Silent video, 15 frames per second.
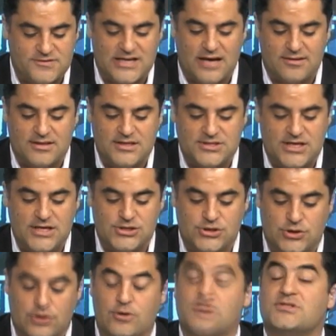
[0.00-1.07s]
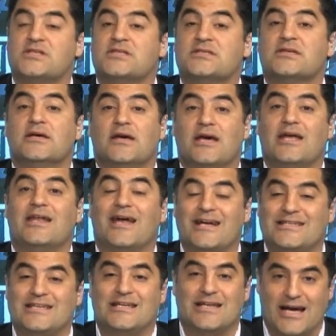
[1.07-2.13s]
Southeast Asian currencies in
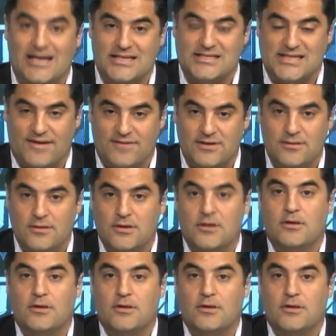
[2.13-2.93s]
nineteen ninety-seven.